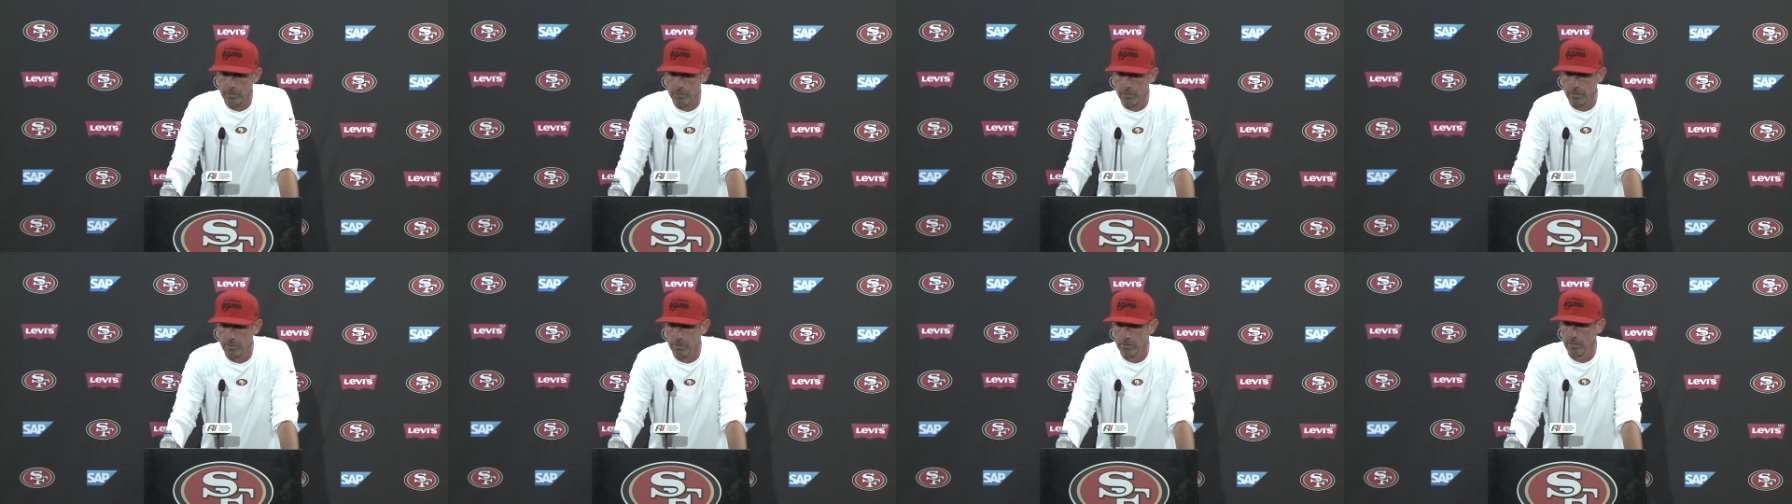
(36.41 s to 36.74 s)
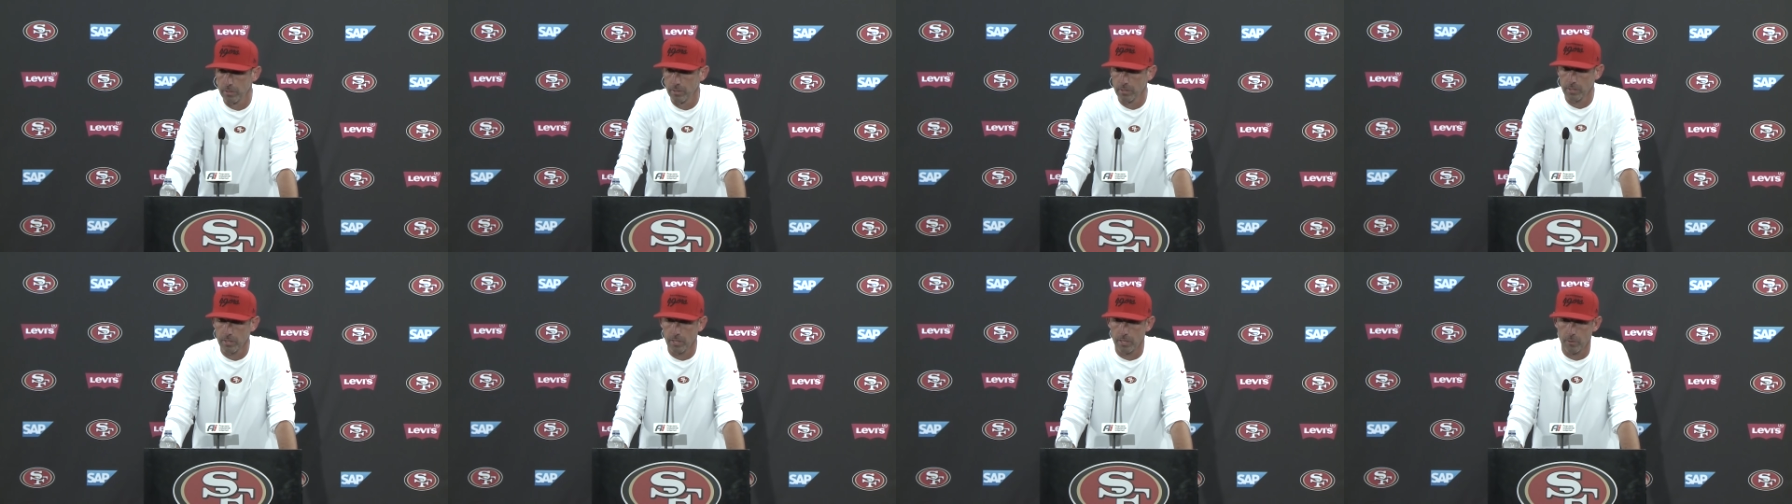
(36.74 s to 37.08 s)
So
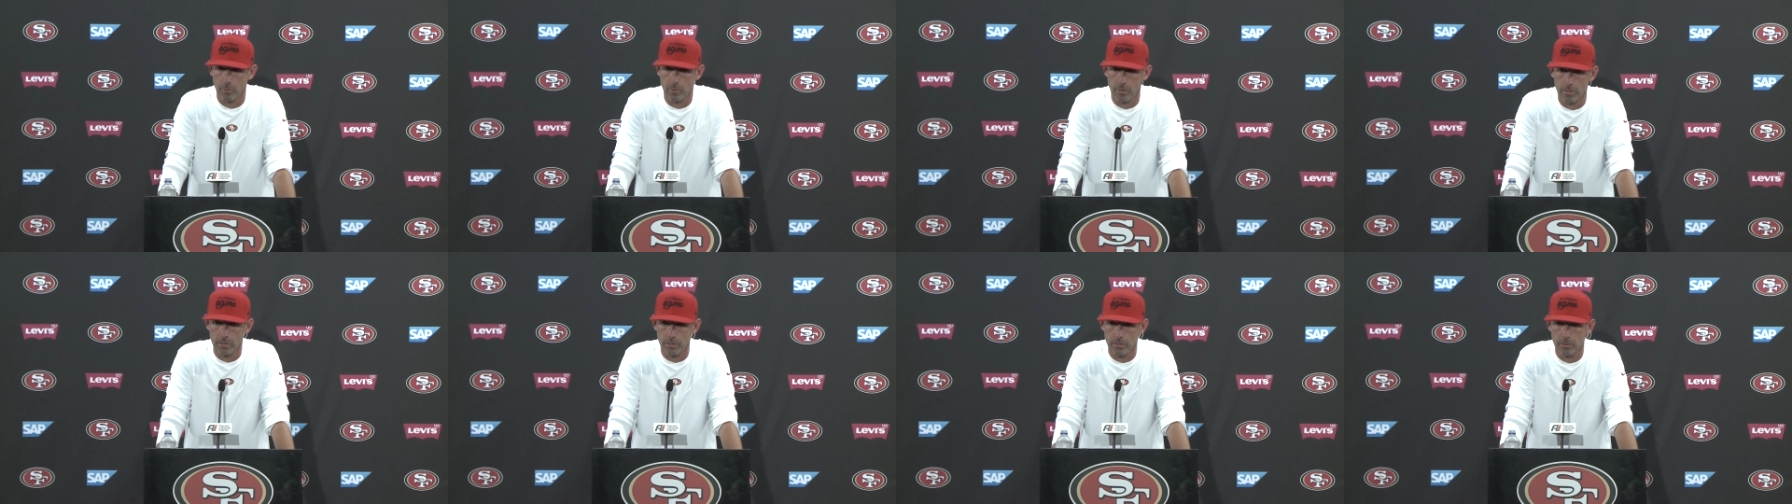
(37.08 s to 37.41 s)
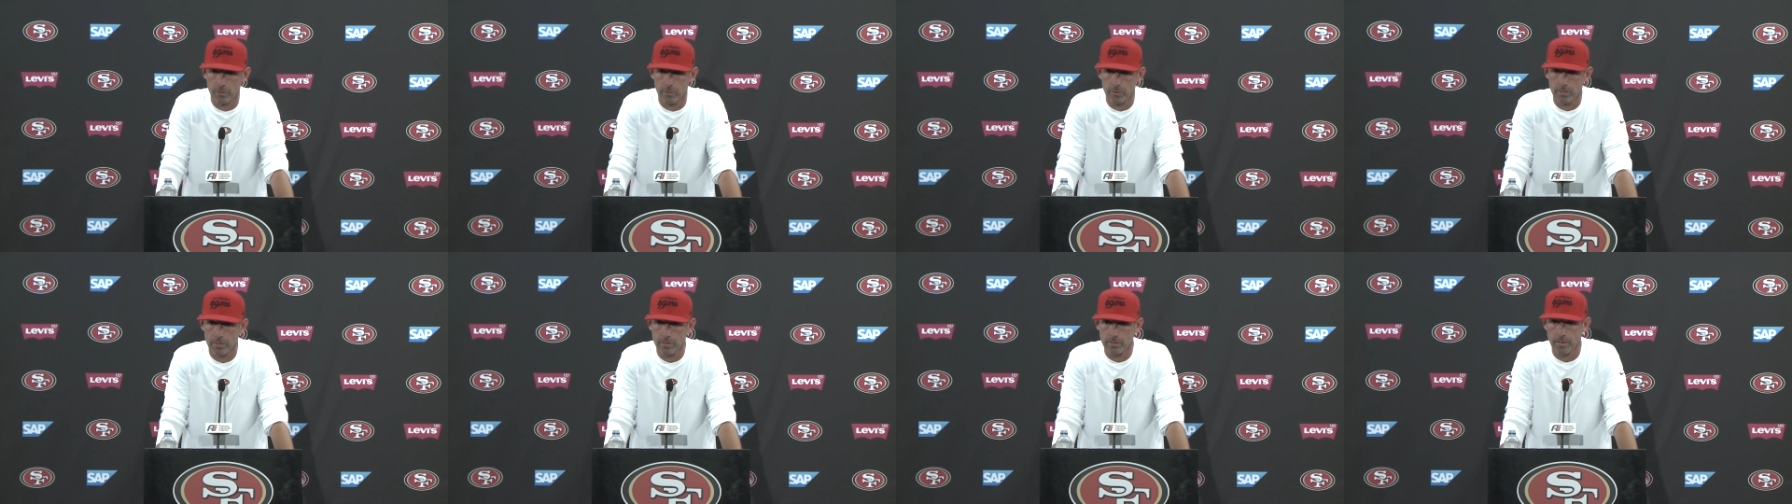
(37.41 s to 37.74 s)
I kind of wanted to
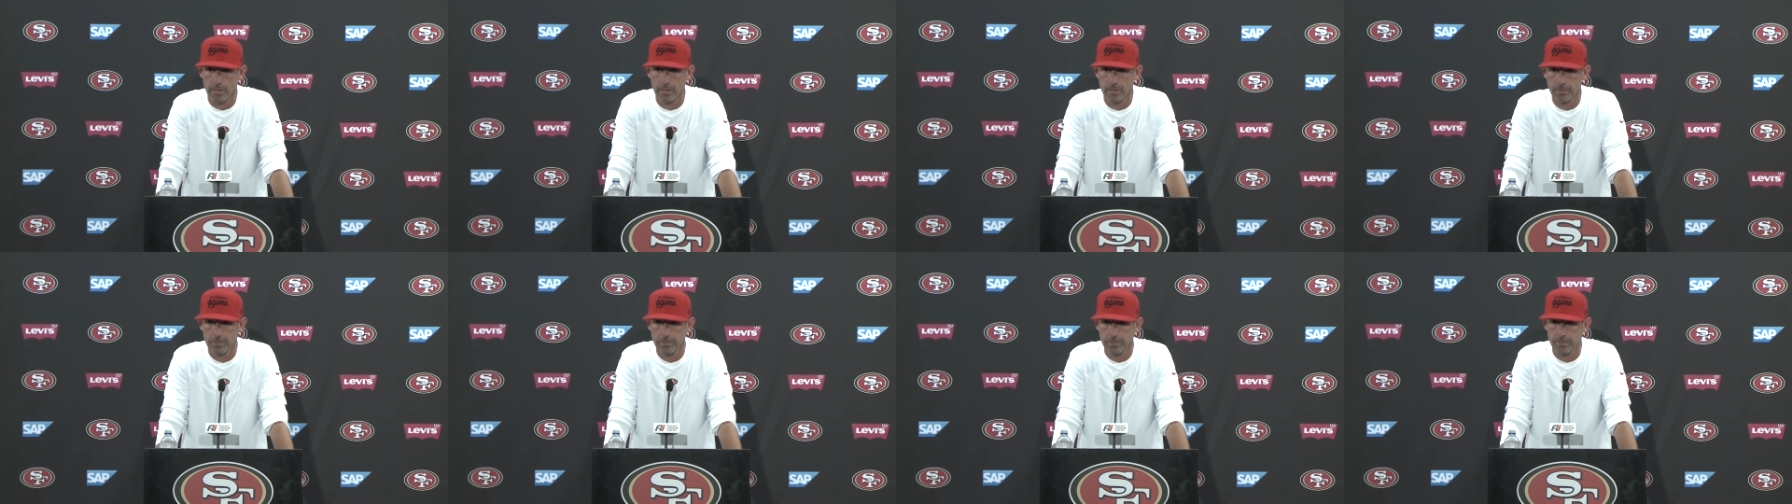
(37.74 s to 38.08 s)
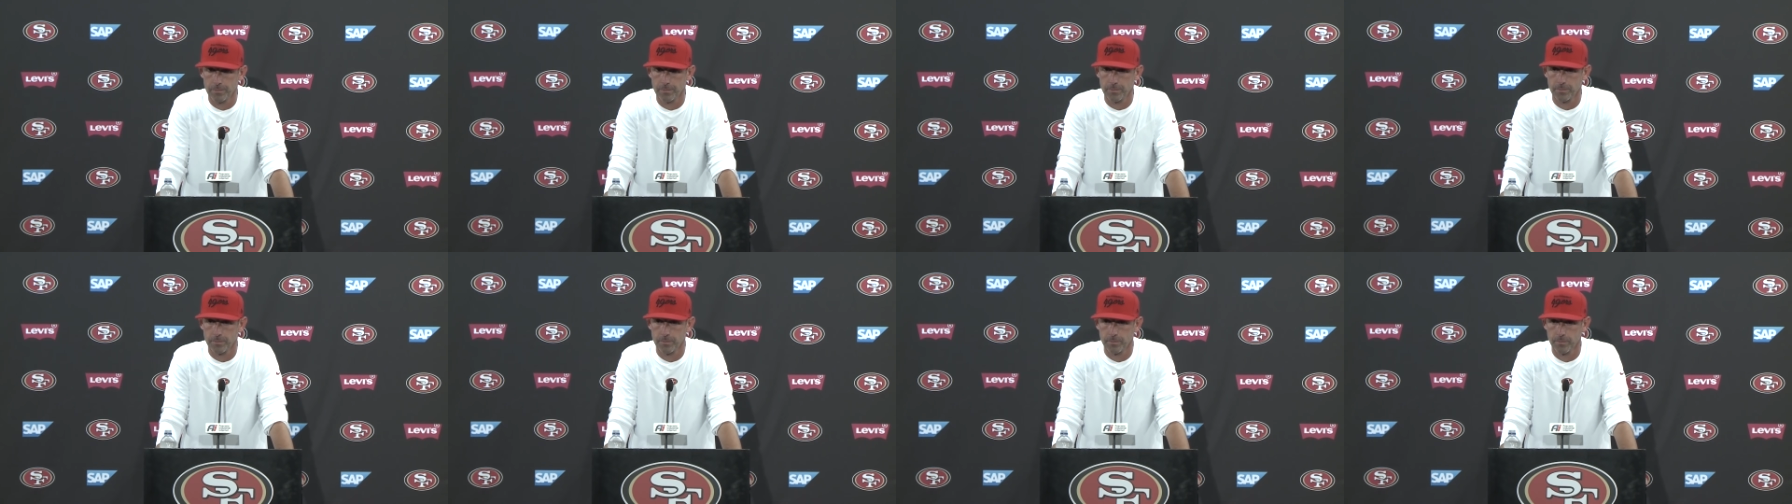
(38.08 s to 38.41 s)
do it this game.
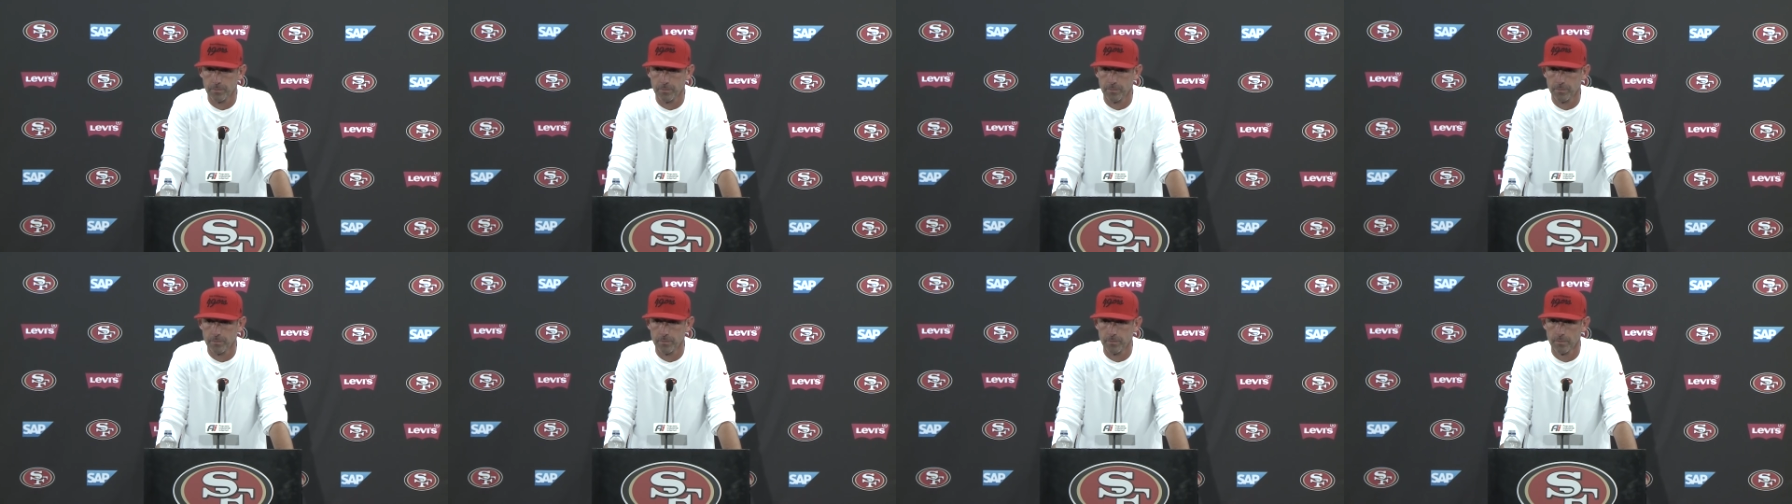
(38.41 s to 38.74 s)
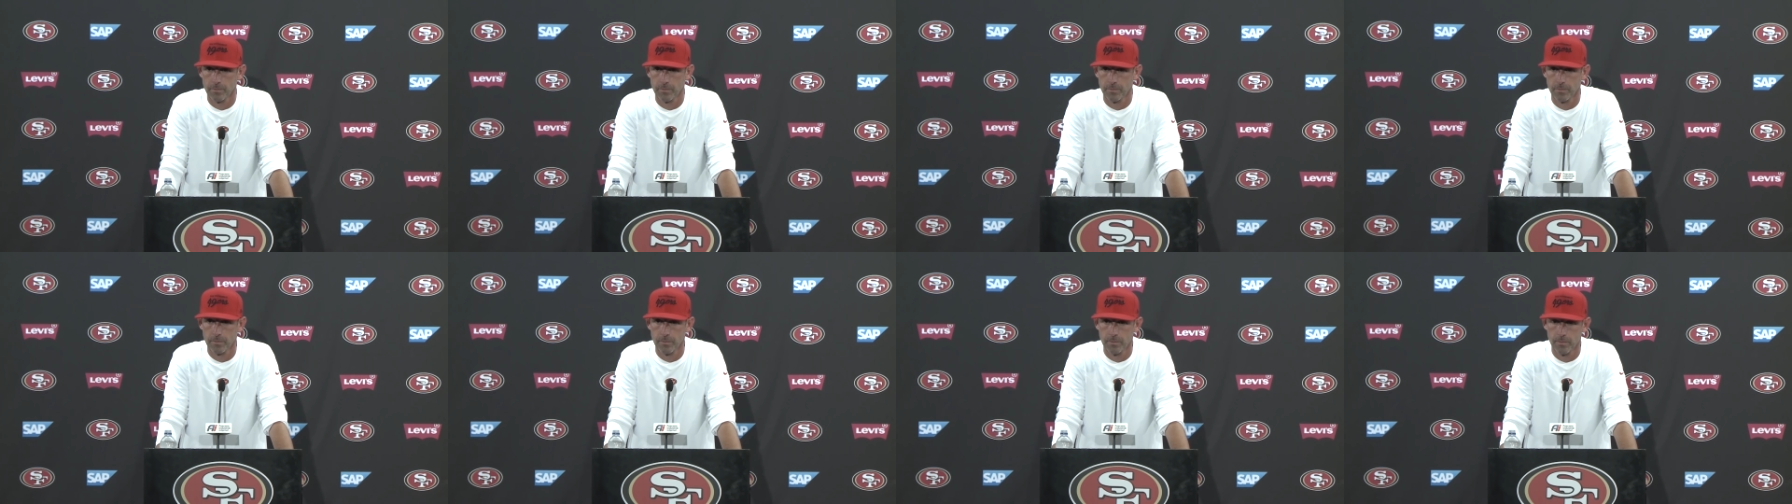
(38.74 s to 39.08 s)
You want
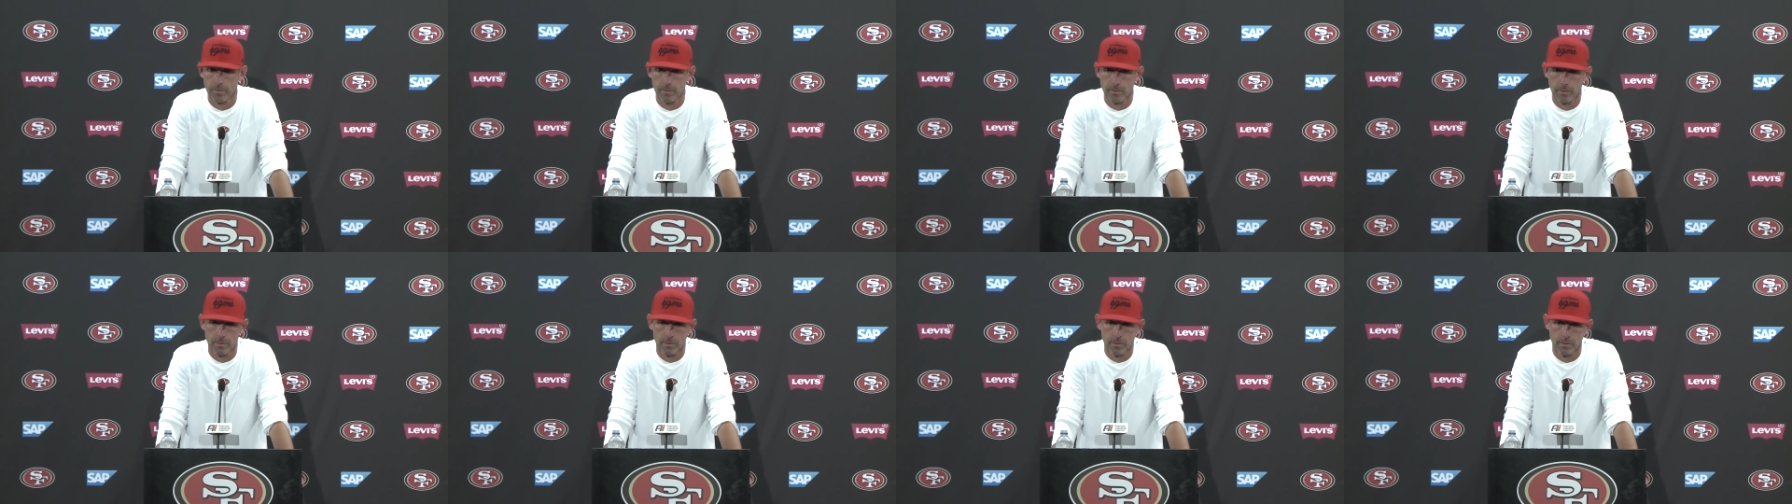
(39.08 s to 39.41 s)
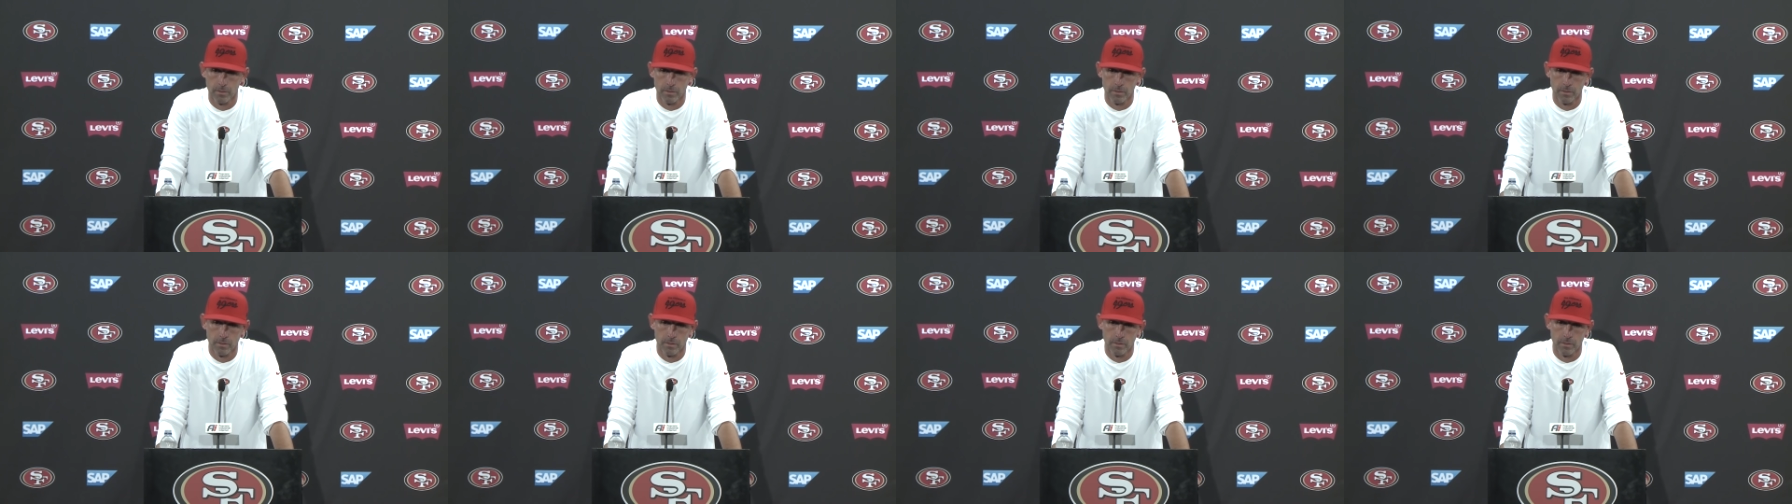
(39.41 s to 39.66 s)
to kind of,